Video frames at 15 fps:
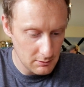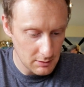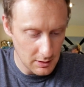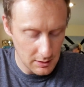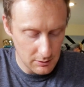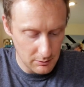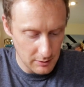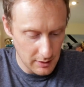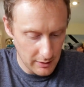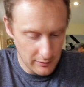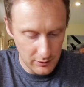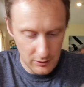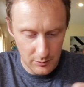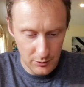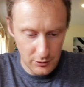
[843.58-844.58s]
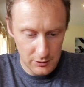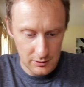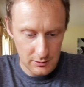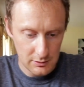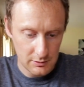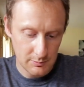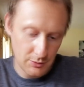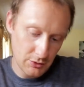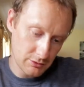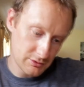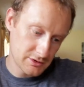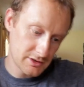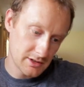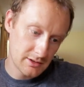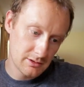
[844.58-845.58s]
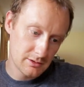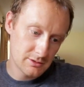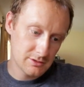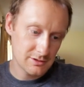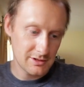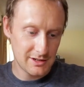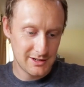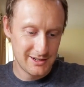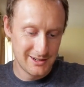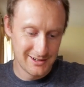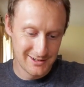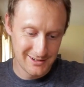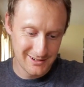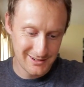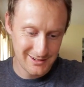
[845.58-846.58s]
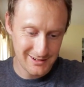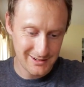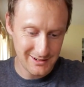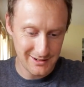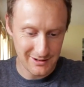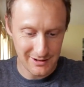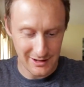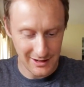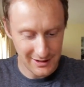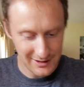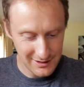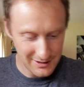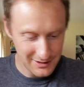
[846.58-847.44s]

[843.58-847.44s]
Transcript: oh, I don't want to have all the bolts sitting loose. Okay.